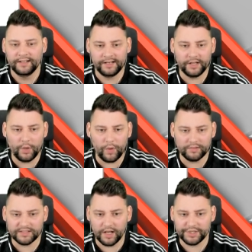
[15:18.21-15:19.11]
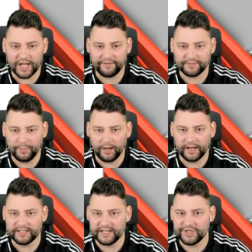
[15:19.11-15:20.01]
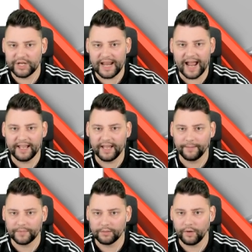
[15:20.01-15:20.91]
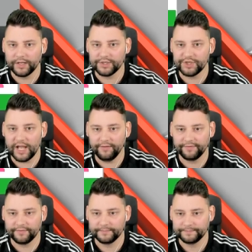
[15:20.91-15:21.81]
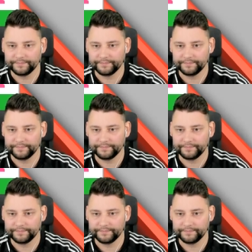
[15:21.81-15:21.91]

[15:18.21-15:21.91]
I know they're World Star Chefs, but I just need you to get out of here. Right, chef.